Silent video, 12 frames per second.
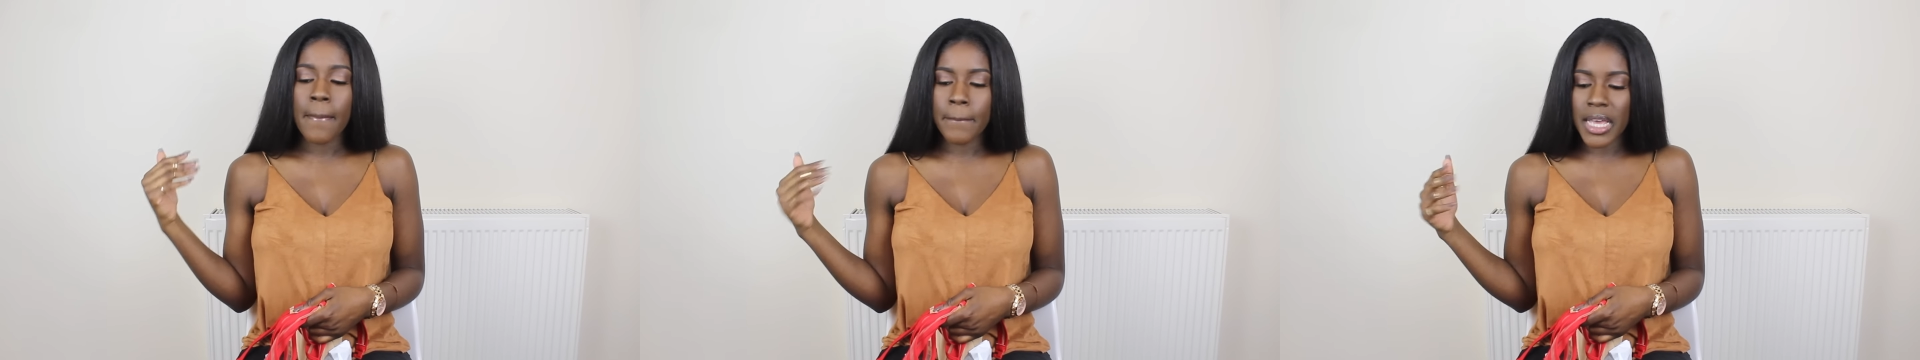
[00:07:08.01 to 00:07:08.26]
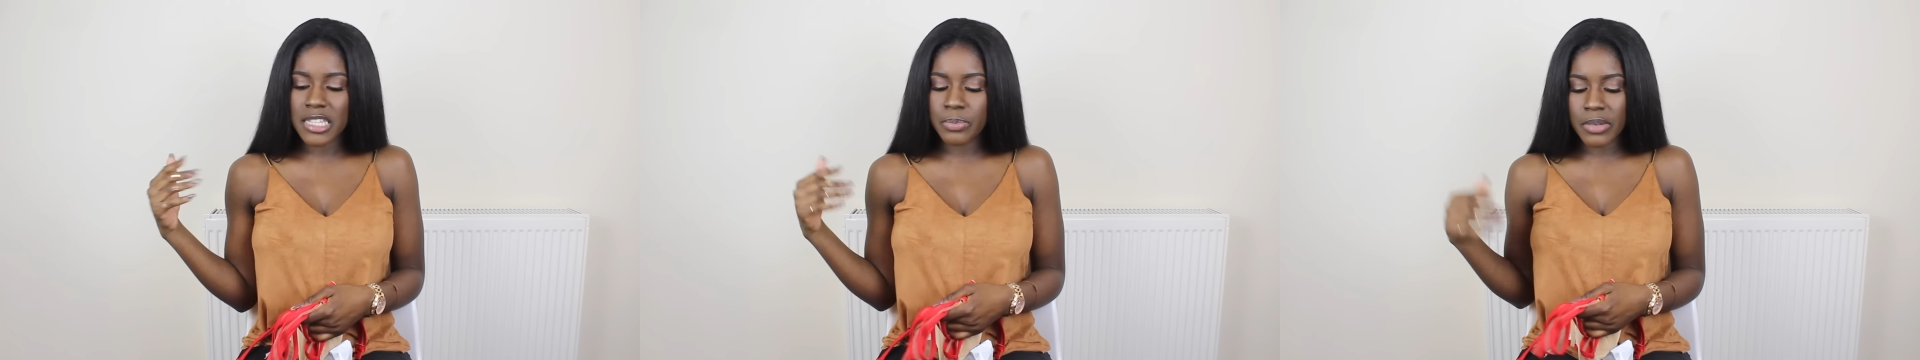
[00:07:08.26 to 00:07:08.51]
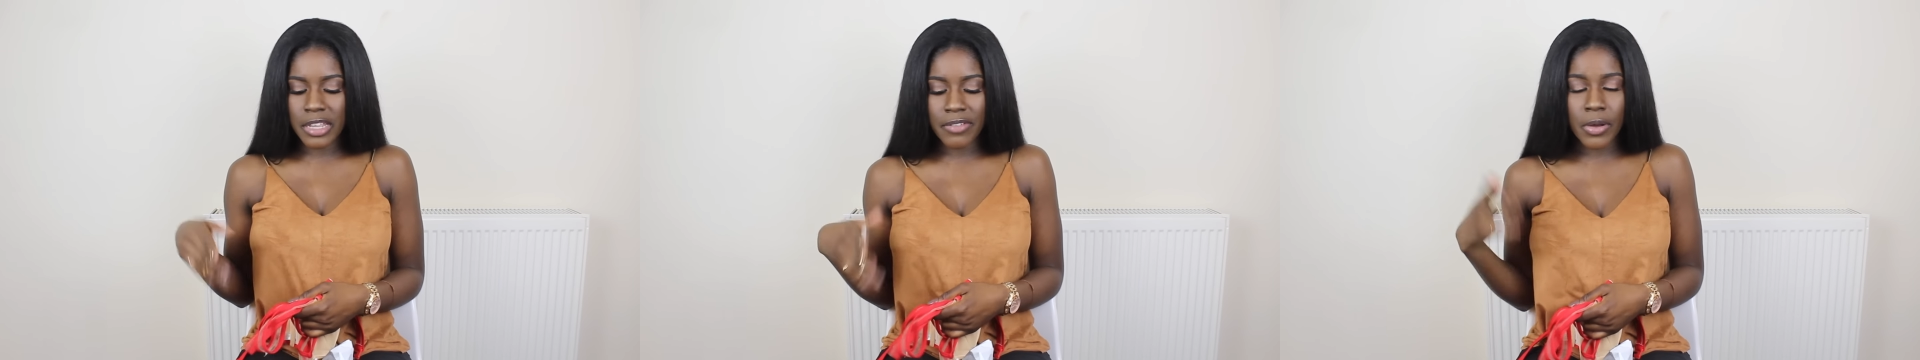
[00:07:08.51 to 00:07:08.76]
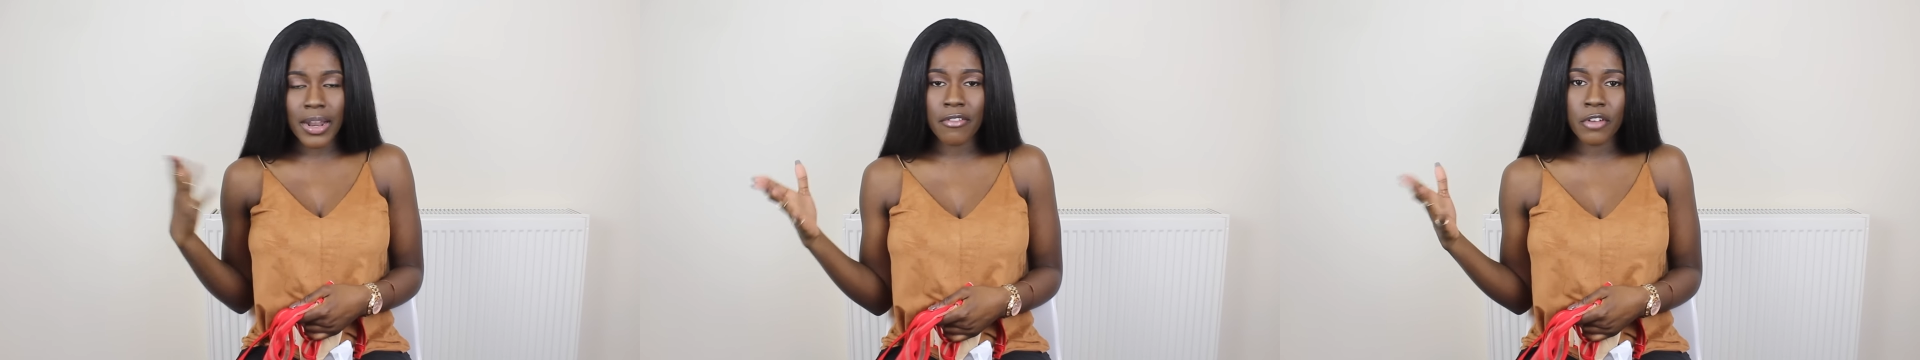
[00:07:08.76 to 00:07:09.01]
best believe I
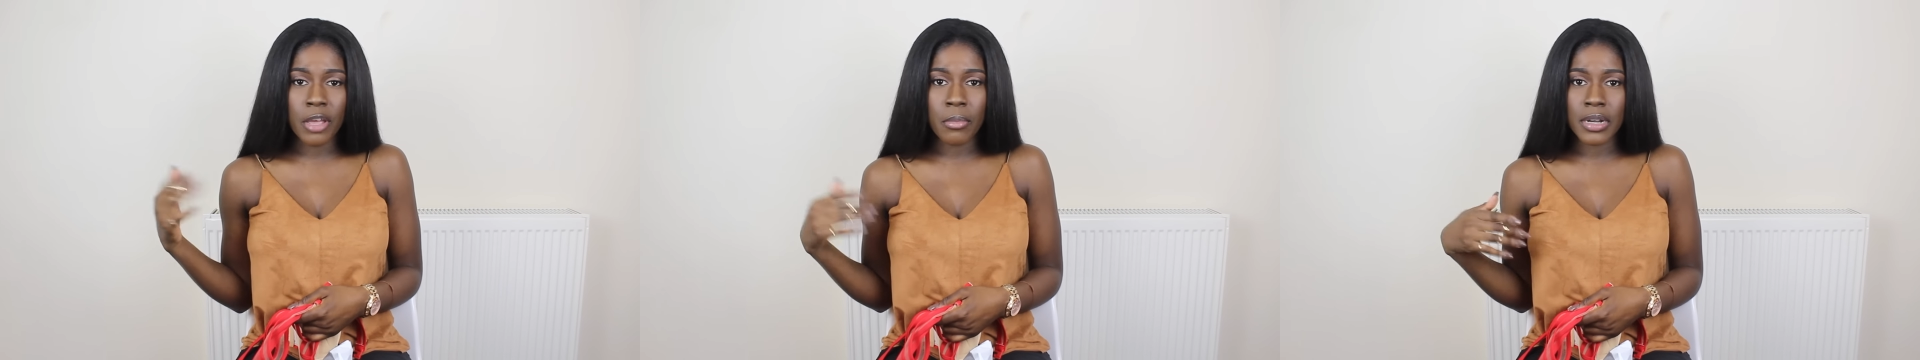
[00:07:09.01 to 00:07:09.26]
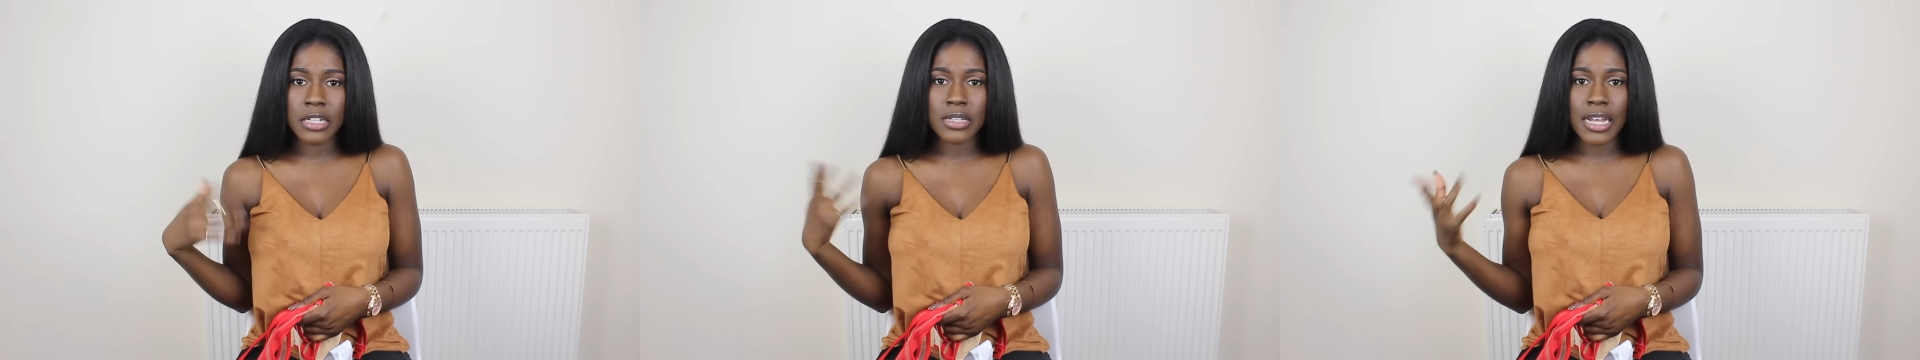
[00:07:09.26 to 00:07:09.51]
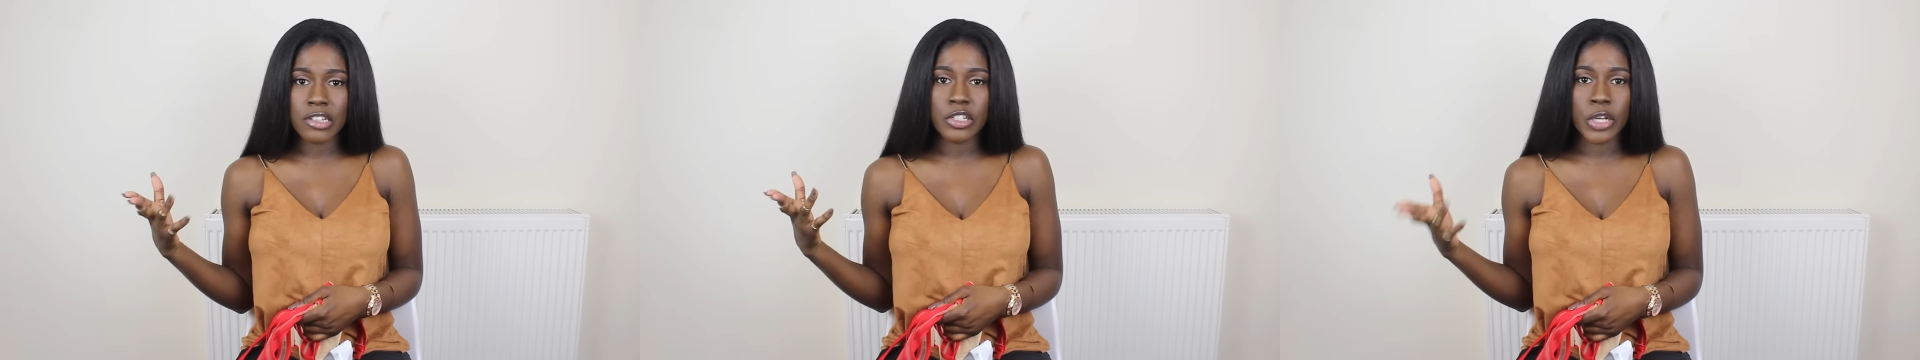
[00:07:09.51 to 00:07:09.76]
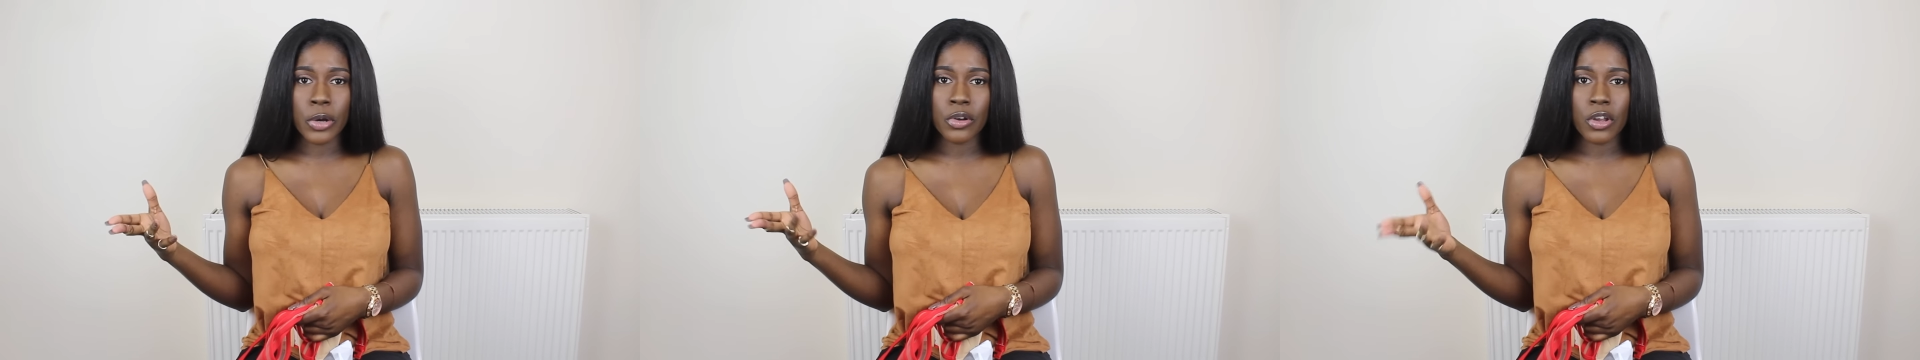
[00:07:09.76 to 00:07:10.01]
would have no money to actually
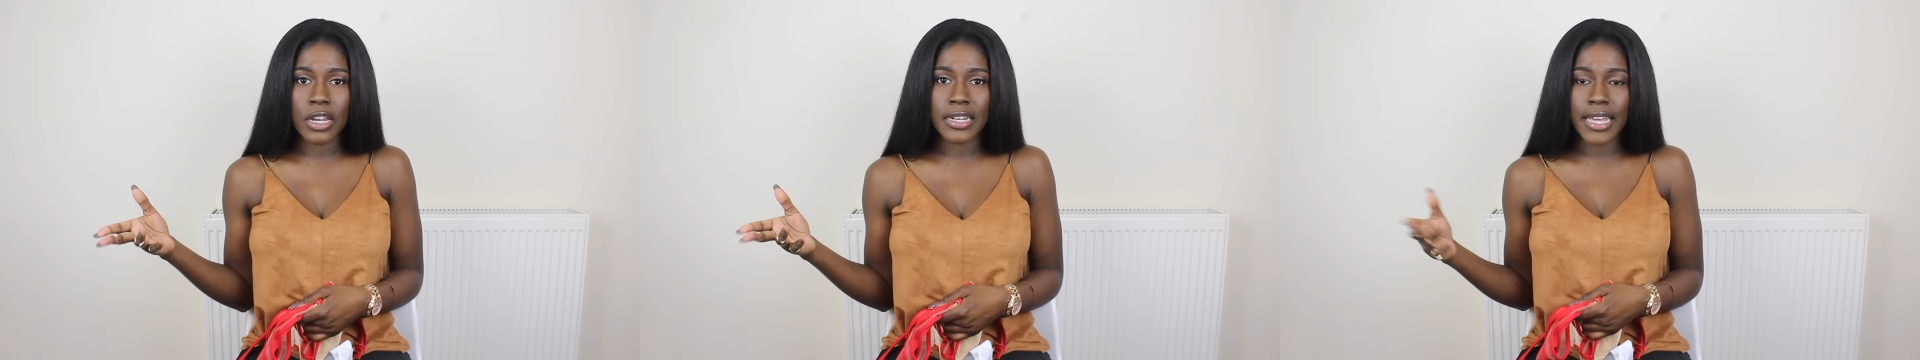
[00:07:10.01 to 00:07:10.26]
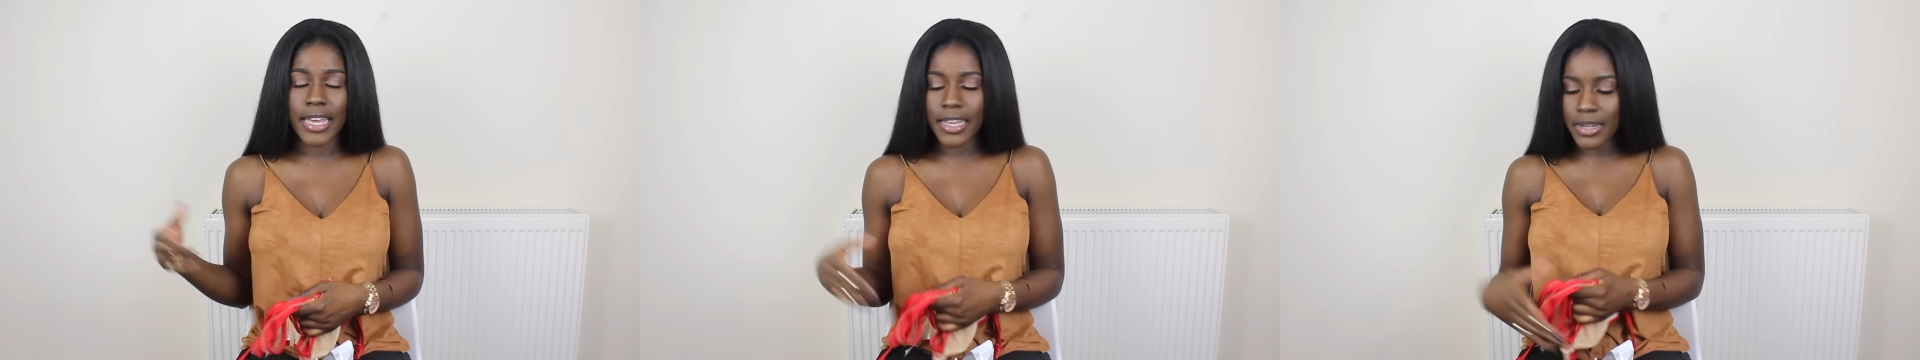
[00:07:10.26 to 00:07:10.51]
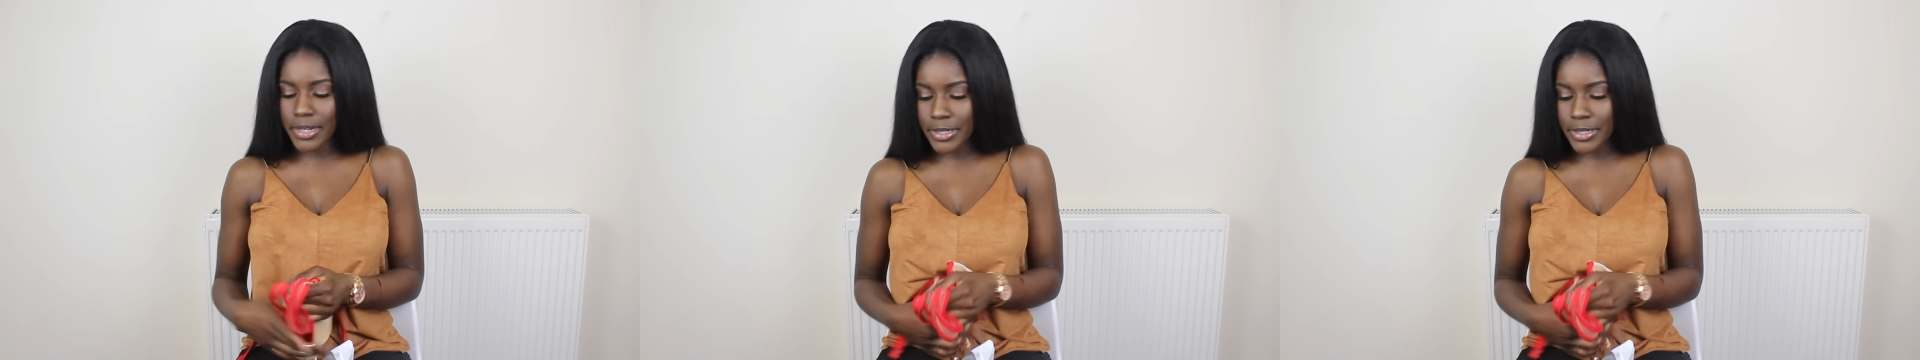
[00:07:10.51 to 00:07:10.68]
go on holiday.